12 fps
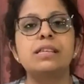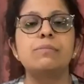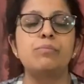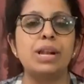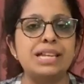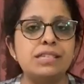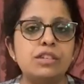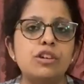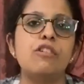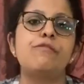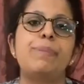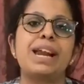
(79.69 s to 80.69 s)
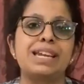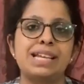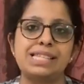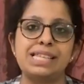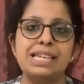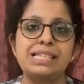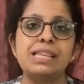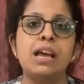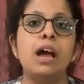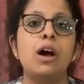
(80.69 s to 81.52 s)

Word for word: in plenty of pregnancies